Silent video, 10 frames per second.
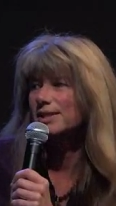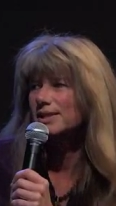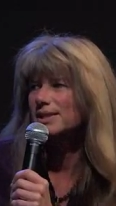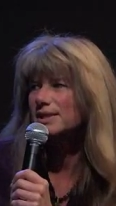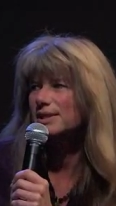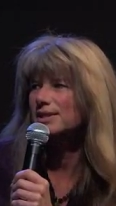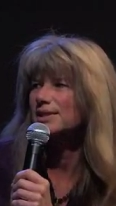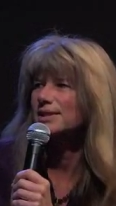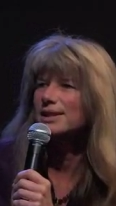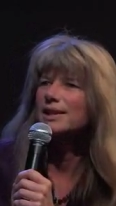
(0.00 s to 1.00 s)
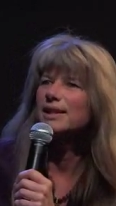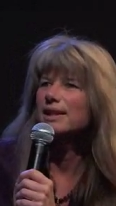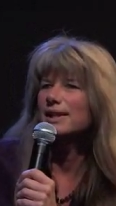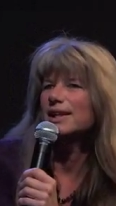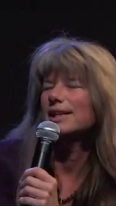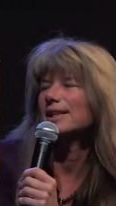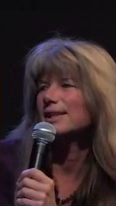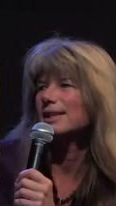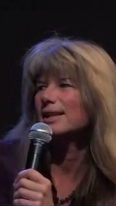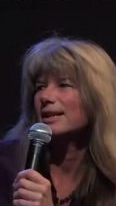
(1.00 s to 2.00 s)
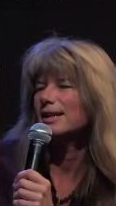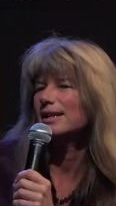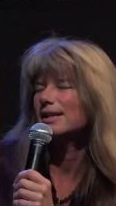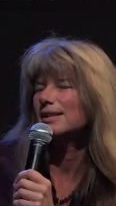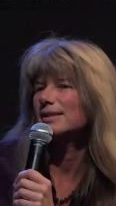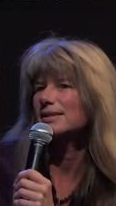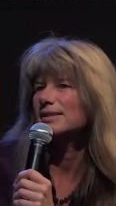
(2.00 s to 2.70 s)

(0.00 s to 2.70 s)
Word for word: condition and uh,